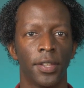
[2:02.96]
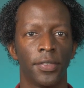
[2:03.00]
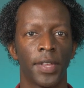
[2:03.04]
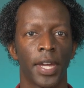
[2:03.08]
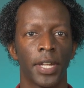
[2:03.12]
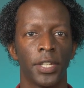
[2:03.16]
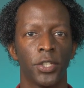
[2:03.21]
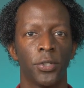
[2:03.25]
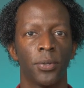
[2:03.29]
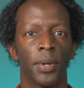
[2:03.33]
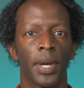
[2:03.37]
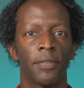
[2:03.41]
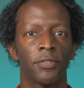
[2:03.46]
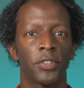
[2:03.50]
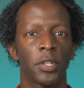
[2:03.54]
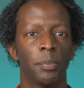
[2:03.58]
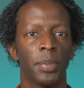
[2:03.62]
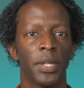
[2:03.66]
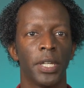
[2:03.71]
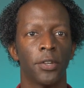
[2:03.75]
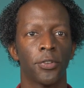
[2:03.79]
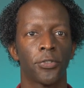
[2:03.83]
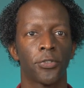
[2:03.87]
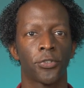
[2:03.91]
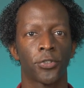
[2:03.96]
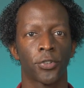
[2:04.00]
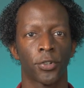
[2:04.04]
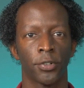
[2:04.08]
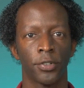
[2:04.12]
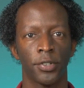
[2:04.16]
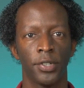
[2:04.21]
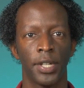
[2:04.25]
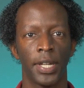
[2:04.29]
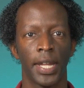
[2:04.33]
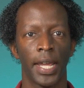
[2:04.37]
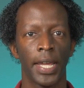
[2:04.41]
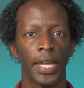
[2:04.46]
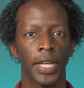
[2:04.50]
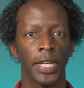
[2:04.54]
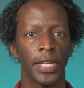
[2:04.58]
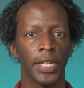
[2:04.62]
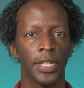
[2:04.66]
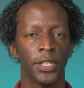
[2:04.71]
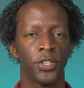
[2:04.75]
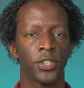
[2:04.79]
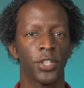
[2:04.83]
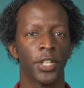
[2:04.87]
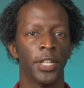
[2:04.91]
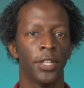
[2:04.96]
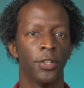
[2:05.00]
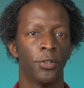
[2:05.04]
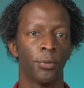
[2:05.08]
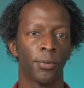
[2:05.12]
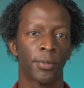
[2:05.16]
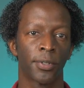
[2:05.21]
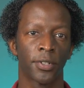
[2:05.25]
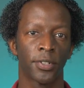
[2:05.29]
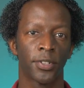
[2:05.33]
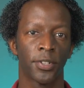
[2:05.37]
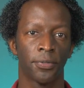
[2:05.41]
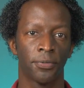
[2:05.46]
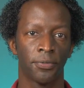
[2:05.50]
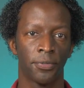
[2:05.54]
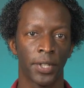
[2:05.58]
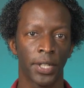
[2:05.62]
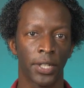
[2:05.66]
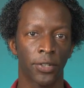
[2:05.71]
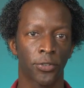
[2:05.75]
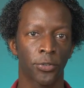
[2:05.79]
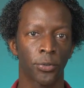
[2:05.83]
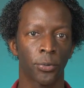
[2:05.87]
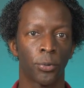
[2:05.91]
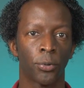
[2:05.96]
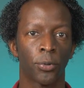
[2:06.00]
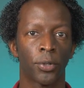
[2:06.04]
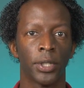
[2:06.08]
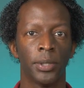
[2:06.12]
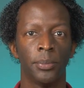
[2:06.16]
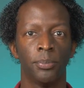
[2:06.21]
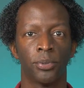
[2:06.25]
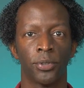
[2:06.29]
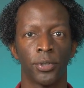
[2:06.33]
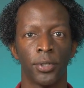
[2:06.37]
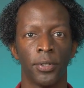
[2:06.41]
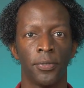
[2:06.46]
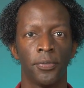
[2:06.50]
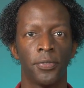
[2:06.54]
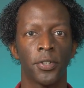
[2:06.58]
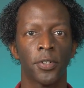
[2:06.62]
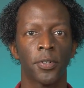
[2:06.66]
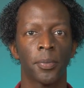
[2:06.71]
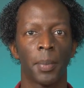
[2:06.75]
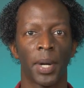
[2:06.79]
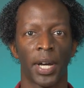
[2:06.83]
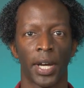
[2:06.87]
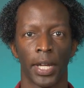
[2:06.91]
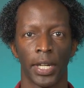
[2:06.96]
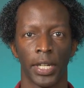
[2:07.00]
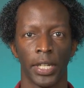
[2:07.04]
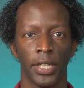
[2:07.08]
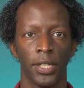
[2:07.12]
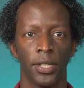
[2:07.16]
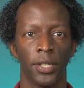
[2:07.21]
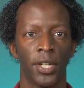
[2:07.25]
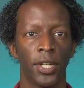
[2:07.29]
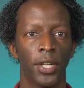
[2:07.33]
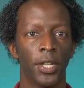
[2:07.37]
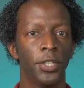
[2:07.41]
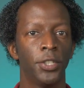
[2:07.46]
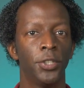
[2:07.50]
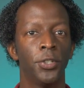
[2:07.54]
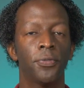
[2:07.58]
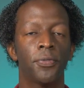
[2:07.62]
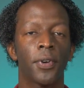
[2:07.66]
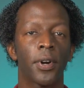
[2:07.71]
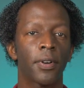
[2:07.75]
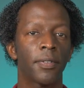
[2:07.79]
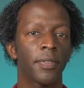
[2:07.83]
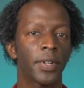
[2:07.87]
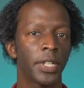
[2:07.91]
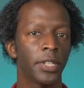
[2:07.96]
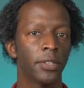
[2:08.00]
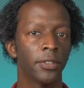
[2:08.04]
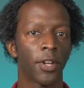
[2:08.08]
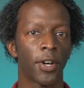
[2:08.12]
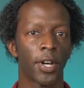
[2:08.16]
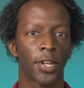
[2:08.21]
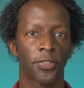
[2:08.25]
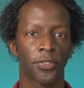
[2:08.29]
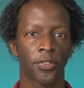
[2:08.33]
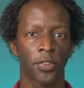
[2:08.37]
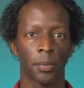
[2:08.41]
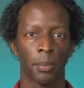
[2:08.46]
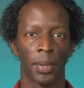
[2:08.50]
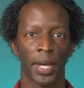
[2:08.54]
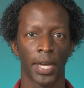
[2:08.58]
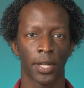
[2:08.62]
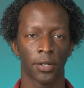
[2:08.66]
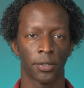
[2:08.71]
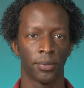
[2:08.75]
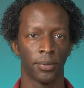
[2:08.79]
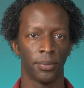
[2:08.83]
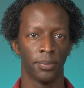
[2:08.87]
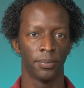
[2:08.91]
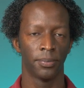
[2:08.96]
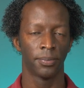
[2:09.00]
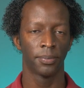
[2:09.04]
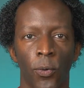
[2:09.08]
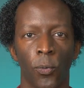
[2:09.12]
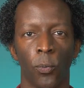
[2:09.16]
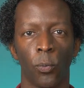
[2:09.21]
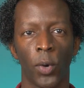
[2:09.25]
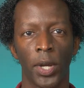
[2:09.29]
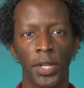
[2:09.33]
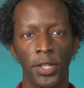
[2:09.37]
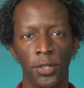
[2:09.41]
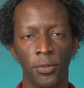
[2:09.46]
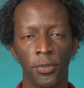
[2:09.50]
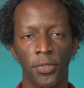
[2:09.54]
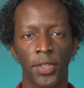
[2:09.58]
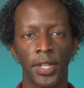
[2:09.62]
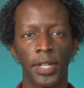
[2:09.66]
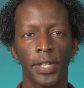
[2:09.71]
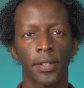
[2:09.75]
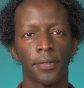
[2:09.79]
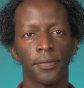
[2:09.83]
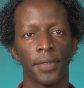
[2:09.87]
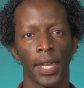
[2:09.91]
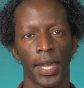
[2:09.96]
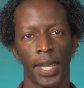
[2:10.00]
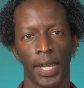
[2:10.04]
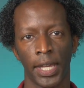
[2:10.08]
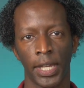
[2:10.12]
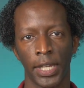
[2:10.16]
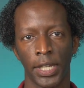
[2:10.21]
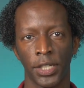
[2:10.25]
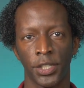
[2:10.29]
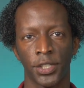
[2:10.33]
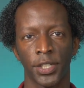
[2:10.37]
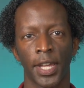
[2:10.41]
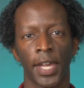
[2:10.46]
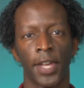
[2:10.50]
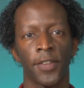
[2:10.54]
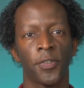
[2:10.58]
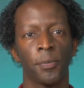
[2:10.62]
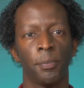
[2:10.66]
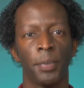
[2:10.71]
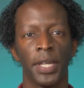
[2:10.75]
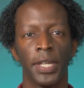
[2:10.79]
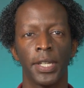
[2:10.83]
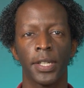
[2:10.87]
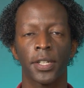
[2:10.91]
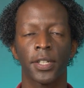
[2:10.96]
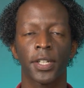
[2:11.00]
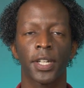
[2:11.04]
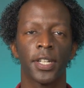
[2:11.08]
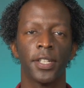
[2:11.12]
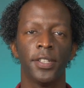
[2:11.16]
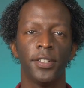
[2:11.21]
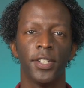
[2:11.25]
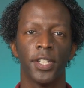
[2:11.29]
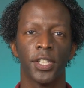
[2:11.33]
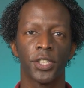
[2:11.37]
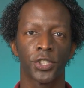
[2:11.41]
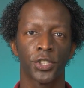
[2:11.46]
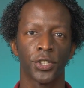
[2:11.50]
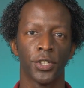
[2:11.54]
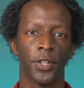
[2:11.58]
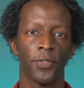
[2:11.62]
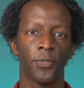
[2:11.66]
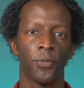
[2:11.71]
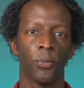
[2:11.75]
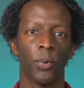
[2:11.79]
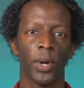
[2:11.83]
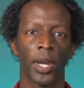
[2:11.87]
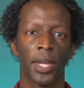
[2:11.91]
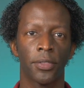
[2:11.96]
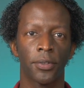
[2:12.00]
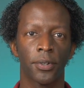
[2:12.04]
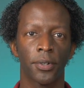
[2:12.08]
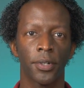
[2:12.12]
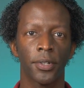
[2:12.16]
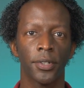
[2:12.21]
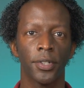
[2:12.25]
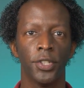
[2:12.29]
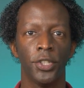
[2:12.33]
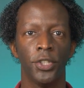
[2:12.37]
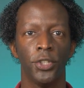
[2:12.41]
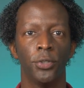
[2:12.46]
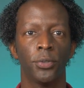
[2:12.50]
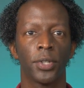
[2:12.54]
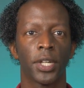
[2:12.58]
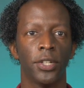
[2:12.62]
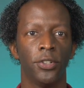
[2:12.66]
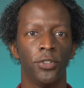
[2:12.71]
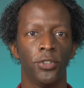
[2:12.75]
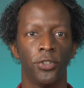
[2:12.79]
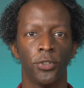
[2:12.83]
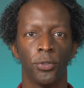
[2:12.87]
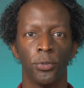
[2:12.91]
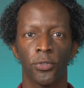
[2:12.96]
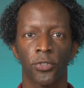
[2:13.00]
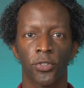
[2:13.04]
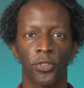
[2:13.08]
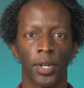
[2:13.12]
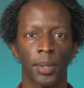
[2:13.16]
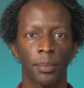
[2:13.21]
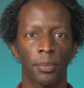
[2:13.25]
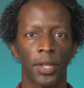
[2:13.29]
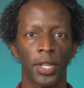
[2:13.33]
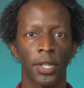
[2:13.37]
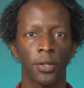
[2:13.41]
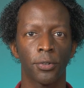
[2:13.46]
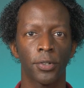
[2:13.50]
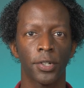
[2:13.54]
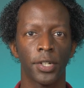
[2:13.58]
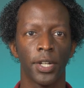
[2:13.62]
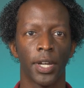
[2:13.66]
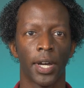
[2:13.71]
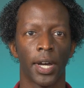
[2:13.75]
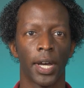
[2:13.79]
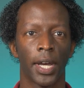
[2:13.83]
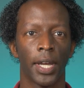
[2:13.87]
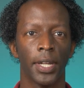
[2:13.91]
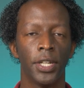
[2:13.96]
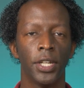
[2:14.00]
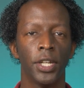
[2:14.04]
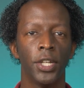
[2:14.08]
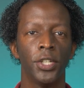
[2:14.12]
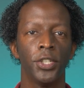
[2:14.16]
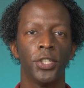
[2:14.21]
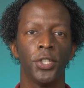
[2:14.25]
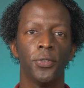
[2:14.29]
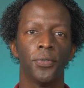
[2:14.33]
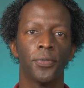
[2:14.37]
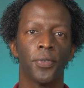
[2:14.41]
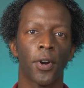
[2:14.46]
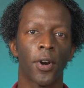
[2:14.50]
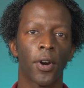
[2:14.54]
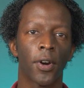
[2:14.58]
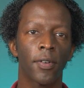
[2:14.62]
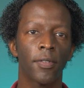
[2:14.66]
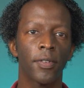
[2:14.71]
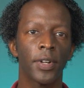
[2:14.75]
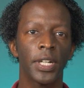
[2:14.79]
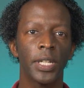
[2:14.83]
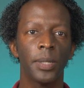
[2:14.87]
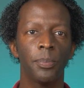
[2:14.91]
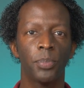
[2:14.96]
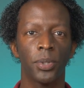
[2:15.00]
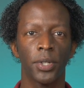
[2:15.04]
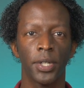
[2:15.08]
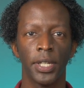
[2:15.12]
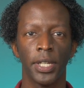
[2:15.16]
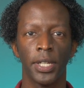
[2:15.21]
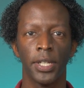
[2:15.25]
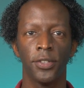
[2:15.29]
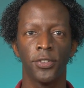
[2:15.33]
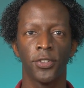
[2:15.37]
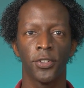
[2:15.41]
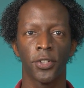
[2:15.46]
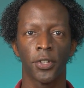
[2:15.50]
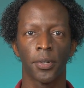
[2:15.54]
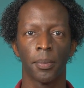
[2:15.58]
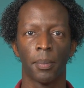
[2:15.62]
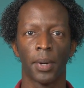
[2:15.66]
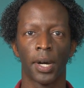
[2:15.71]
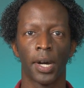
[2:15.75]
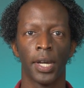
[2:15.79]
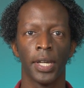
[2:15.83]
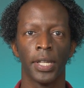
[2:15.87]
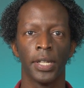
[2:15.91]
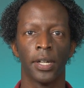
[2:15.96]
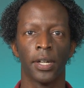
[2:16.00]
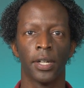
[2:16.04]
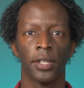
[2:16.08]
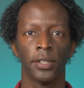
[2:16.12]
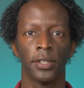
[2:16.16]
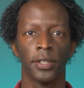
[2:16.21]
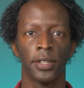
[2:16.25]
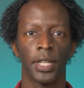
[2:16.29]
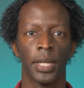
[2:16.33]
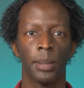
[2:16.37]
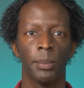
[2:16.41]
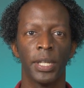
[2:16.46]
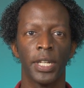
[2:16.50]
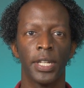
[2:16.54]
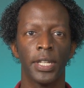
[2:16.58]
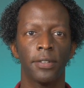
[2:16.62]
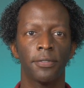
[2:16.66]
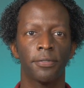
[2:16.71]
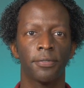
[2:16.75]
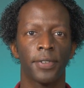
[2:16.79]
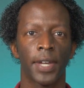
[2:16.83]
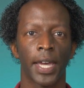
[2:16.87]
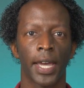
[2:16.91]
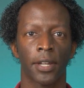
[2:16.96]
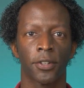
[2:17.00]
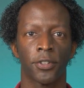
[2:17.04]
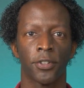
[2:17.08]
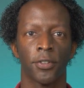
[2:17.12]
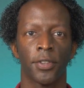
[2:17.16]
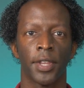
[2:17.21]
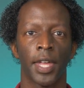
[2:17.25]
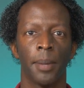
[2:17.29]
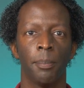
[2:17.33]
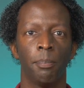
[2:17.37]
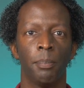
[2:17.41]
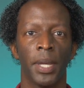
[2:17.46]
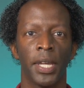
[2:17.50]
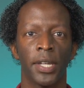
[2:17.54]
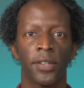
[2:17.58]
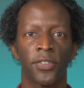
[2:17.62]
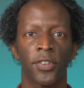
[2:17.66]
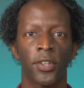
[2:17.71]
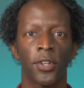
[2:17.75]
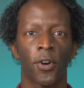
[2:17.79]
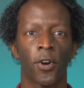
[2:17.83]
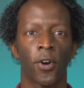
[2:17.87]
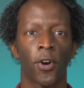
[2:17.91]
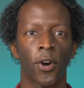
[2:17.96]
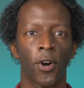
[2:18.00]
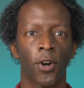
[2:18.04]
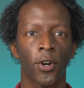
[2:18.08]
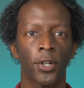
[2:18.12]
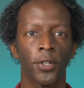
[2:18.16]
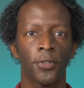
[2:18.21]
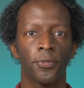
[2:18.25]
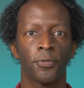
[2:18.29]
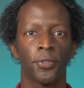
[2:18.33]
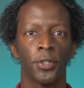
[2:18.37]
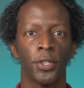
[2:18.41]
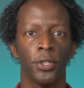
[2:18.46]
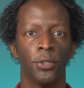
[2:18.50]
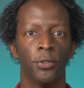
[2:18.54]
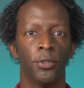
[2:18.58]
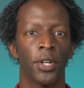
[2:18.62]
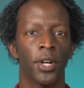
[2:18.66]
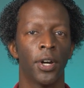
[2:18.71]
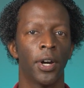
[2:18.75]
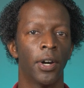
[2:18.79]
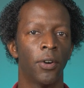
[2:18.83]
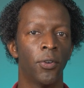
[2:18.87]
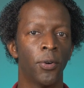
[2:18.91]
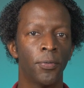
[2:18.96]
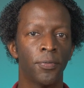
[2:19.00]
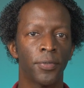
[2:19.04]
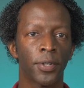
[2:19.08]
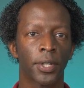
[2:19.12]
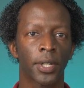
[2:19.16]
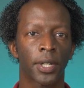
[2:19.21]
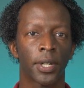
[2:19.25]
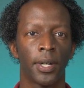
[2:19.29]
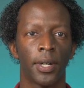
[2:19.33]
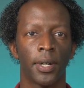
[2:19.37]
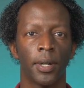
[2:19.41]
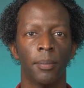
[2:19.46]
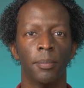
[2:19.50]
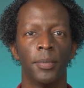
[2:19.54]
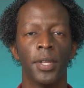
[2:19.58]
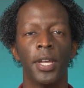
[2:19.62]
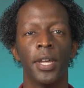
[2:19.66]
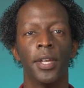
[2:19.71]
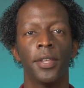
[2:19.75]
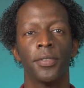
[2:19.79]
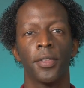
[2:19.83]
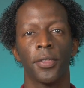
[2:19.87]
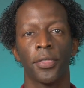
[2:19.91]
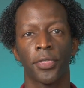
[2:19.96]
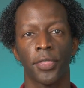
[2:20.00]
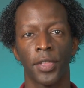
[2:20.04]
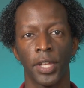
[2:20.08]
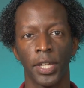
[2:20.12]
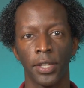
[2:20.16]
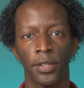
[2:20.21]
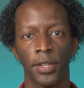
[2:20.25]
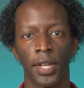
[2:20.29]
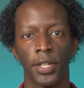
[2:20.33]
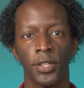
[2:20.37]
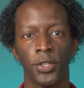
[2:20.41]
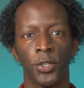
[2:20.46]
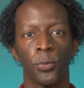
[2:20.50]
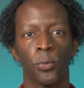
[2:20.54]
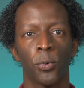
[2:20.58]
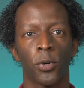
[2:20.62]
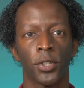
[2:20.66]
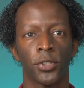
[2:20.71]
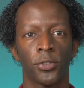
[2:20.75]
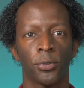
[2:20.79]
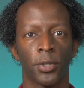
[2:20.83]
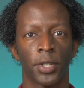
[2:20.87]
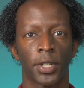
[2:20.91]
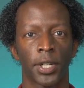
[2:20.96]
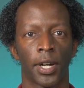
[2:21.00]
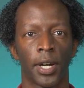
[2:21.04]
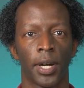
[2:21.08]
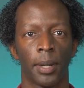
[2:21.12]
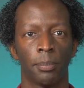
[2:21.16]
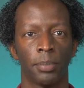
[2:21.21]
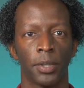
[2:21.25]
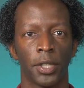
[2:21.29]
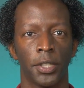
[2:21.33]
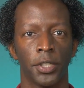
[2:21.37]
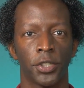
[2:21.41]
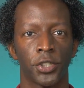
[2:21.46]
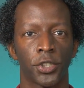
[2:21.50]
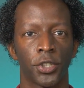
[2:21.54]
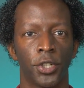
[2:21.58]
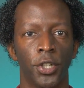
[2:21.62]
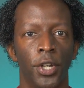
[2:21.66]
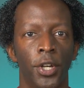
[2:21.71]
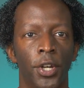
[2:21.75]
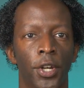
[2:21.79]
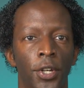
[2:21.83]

that you have to be a certain age in order to fix or improve your body, you've already lost the battle. When you think of age as being a condition of whether you can do something or not, you've already put into your mind a limiting factor that makes it hard for you to overcome the thing that you want to accomplish.